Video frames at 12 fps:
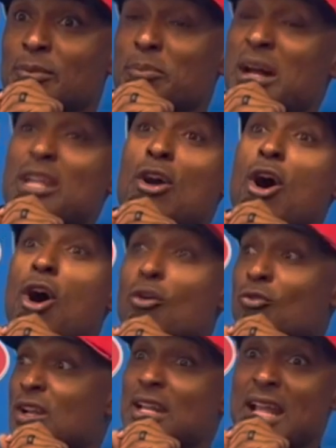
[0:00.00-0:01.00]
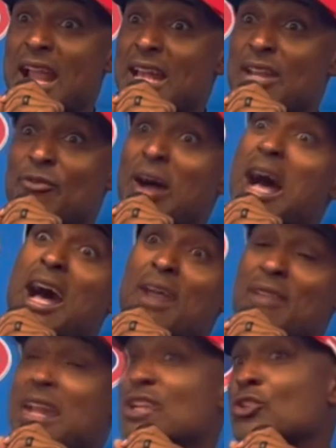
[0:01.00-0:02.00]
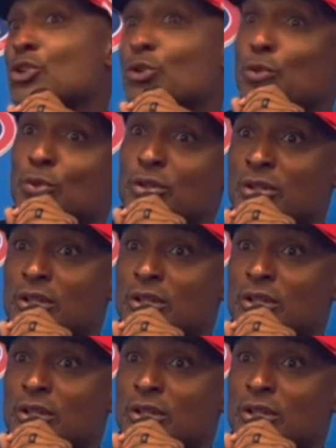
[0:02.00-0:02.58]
Buddy Hall running 85, 82.